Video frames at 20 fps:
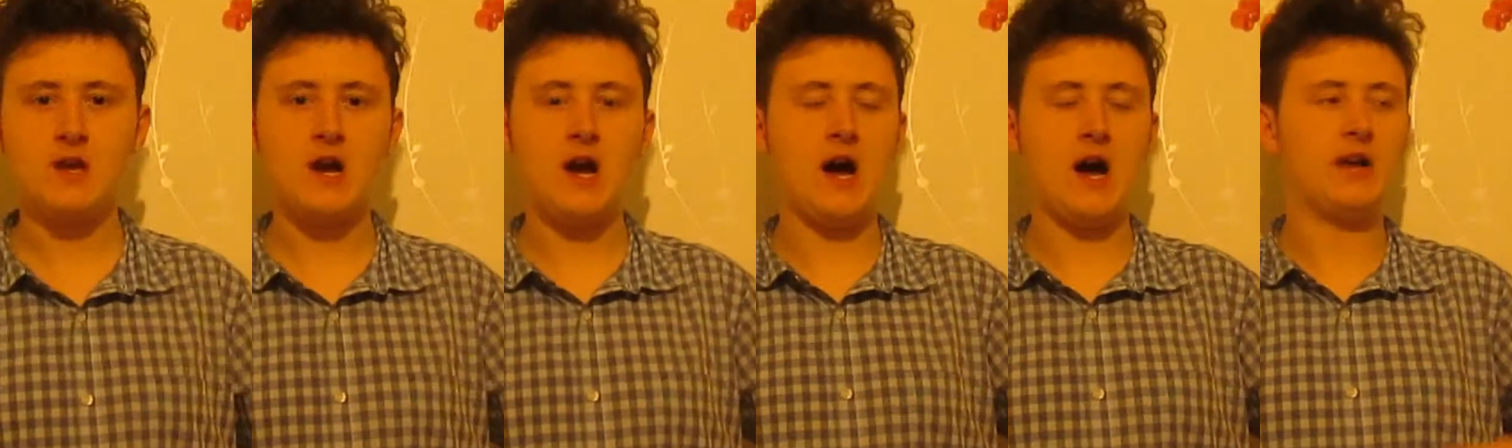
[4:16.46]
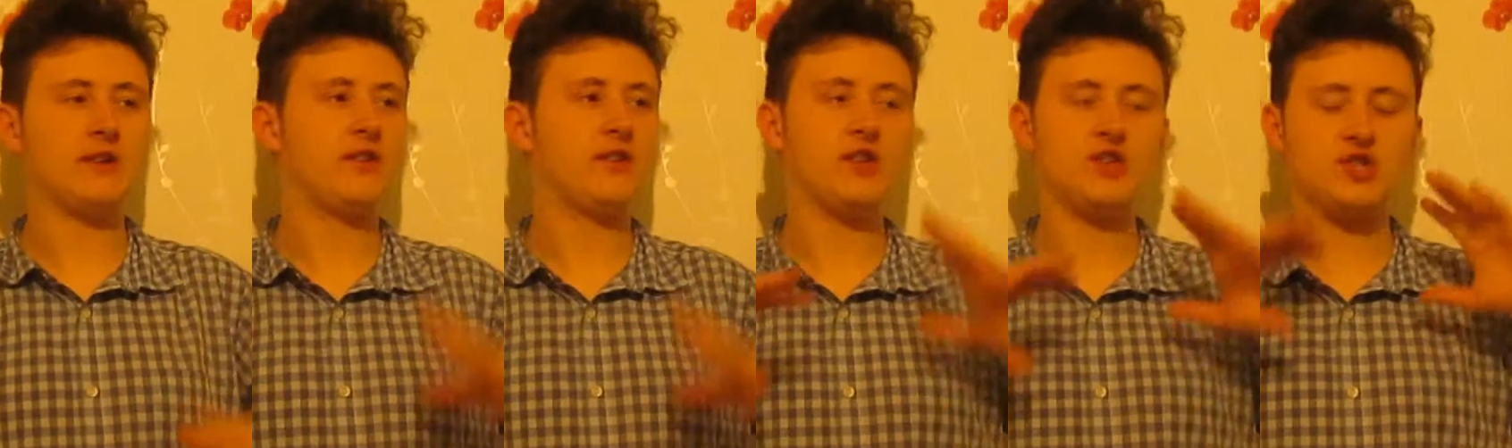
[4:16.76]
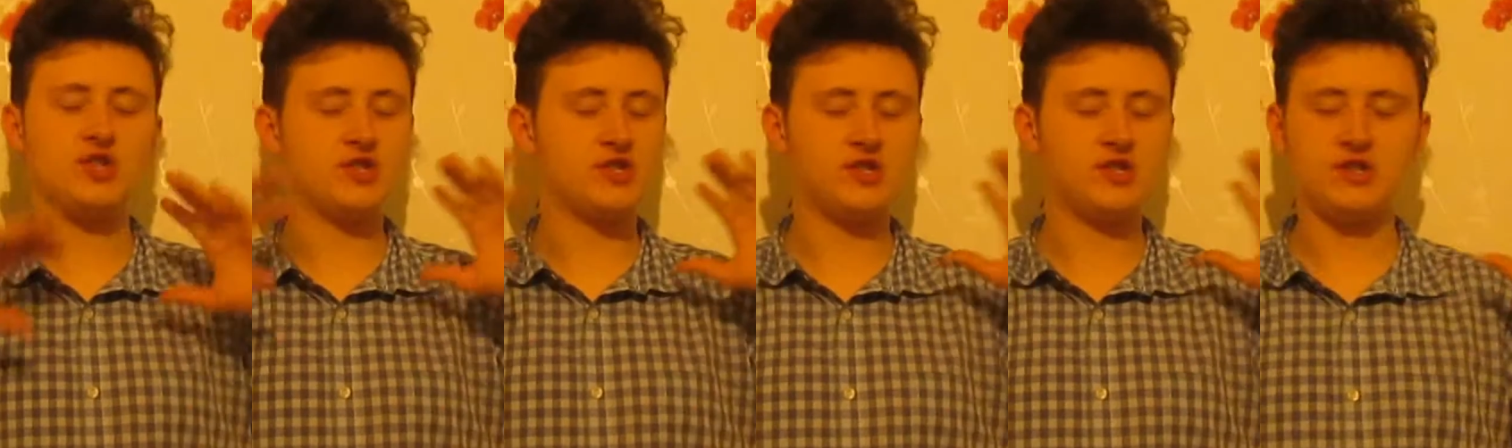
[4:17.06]
and they
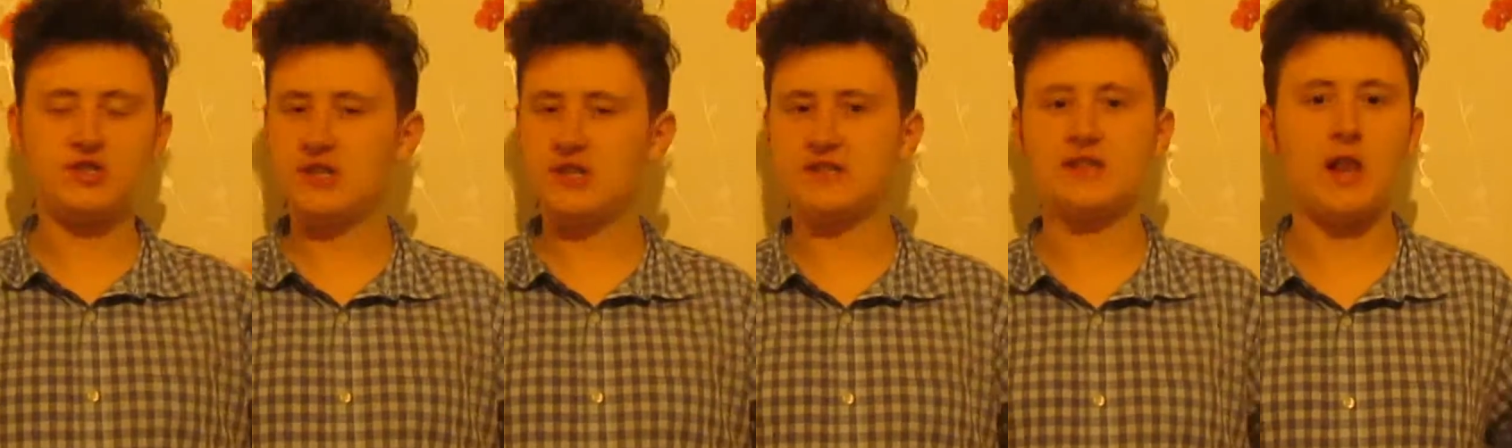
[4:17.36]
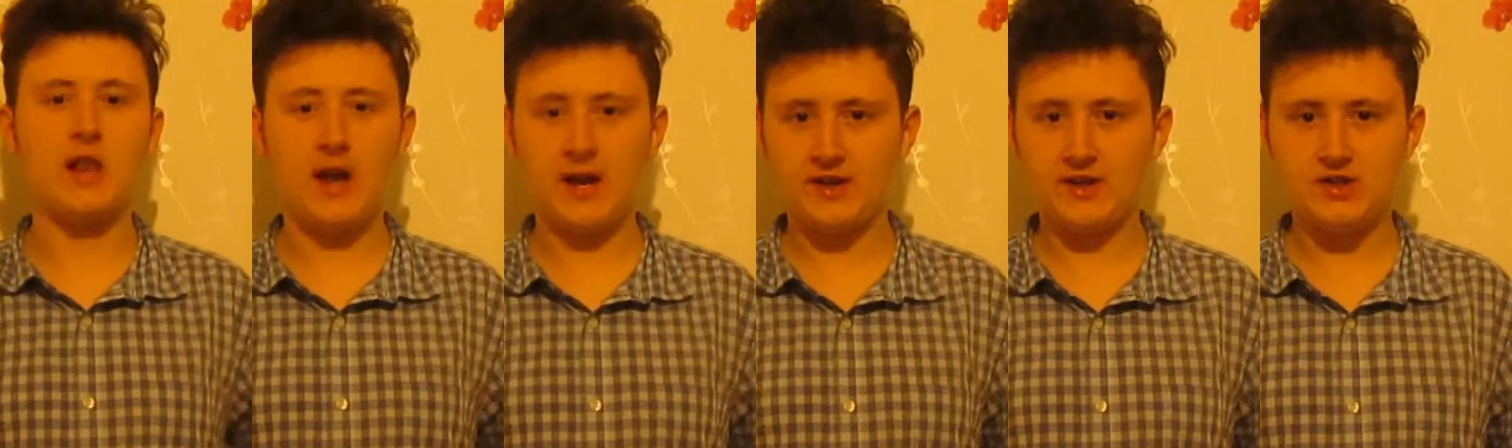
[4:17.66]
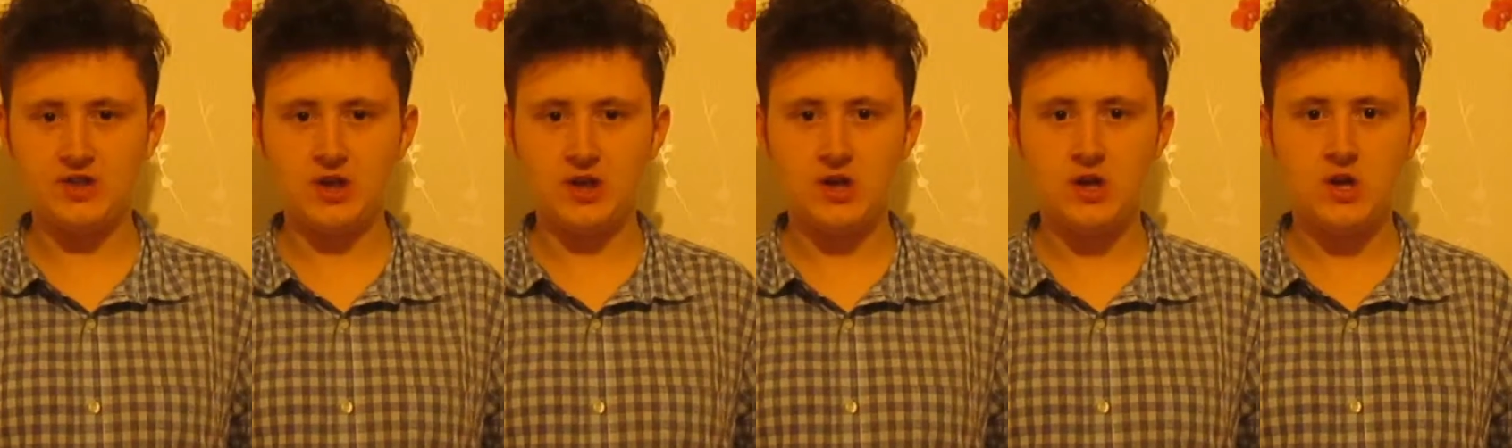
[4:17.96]
just
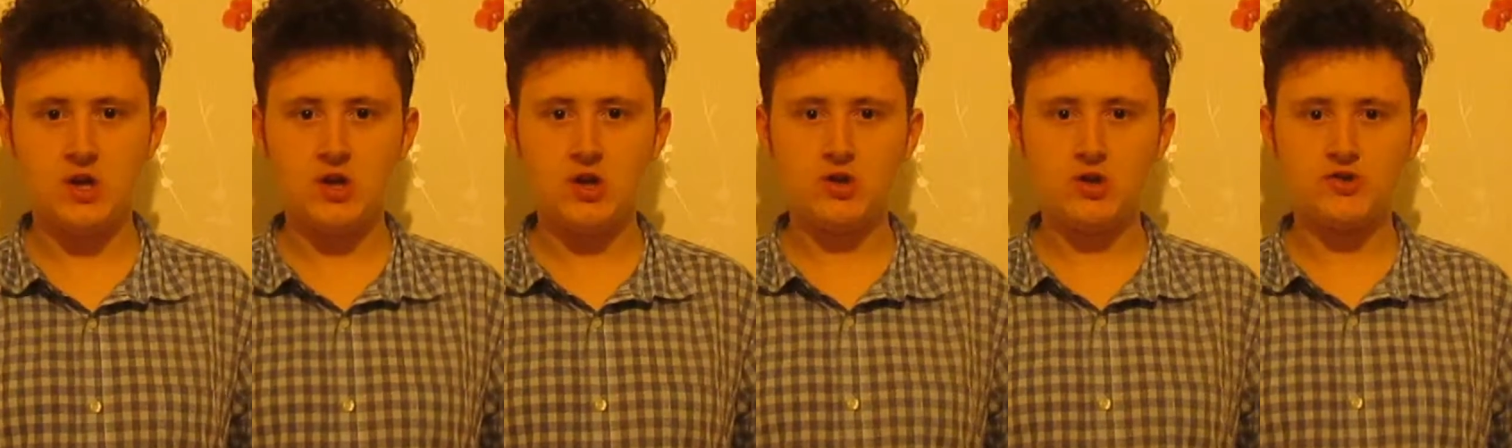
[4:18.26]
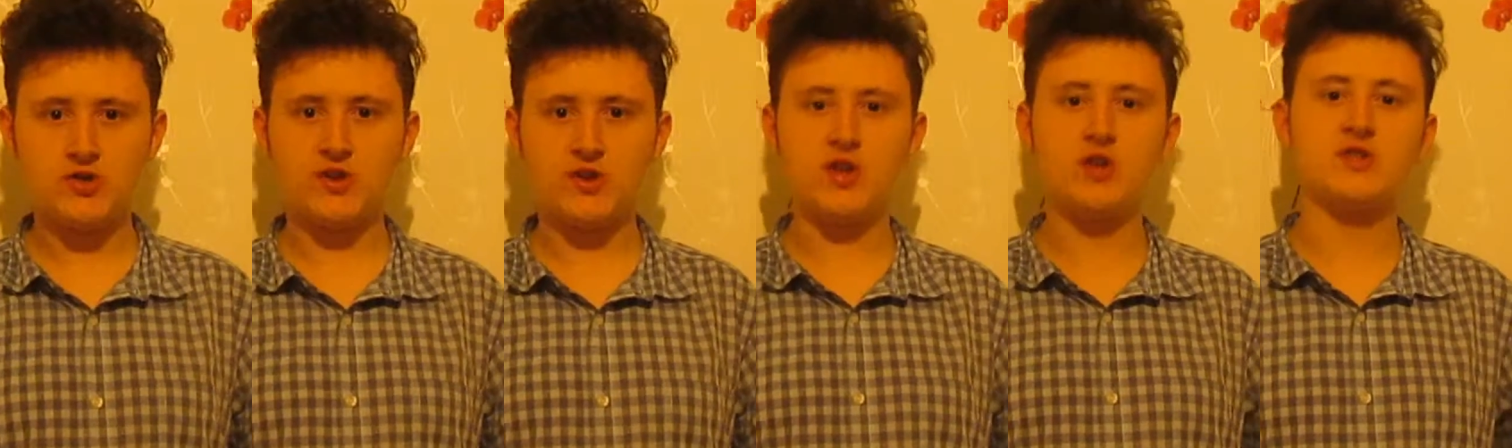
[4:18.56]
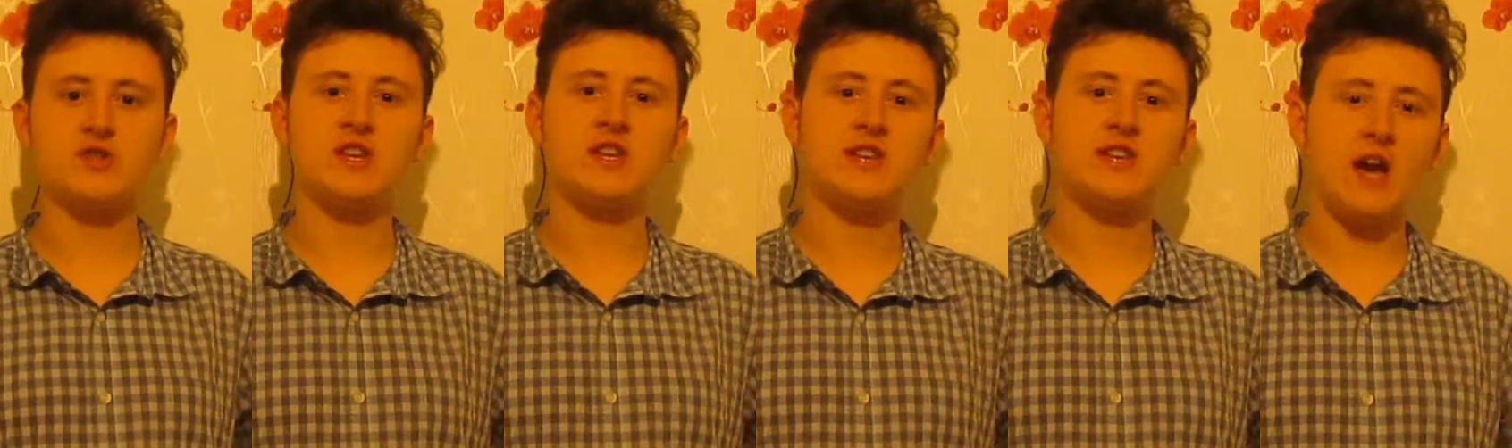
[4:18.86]
disliked you. So they
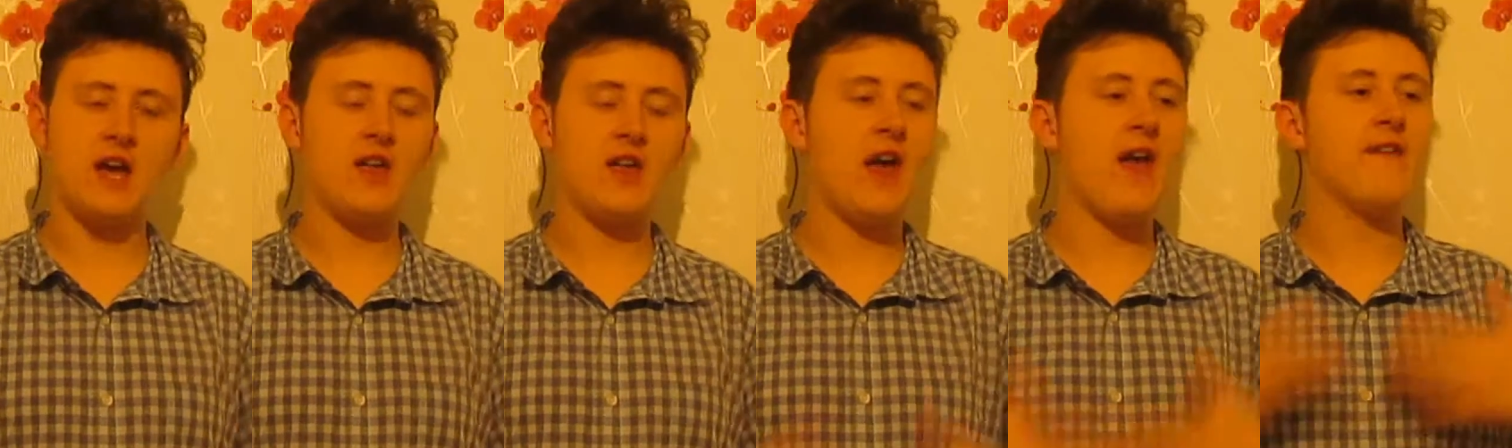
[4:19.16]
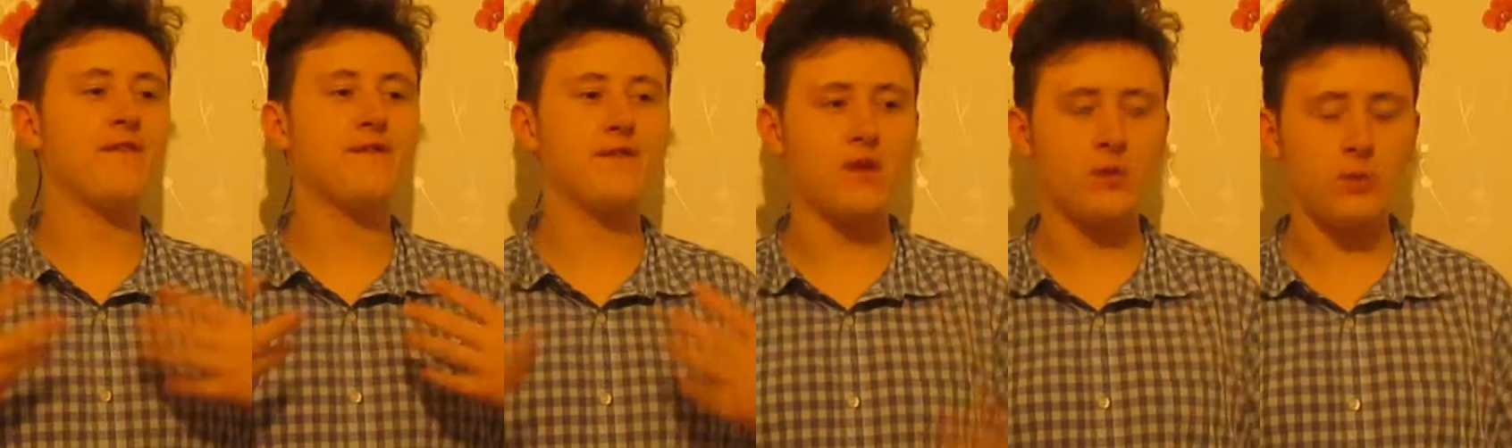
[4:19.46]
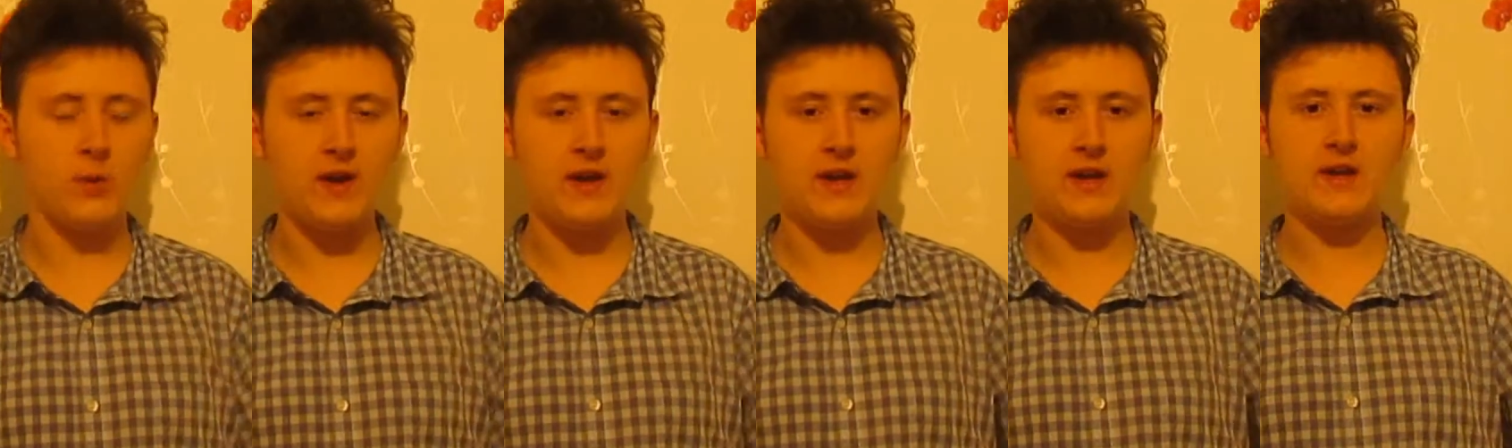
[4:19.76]
used to get every
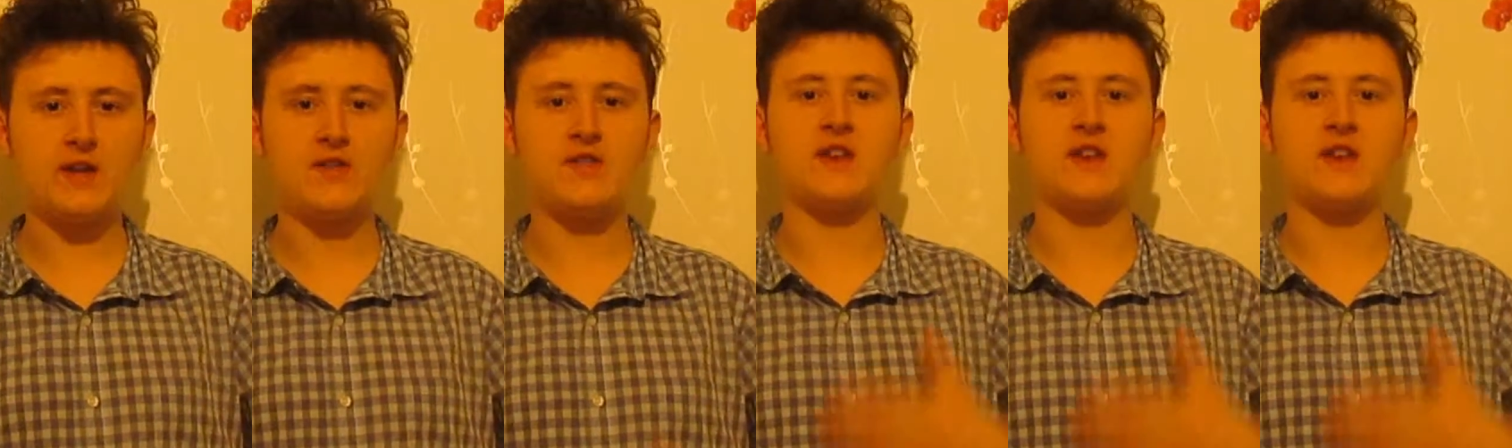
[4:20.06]
week,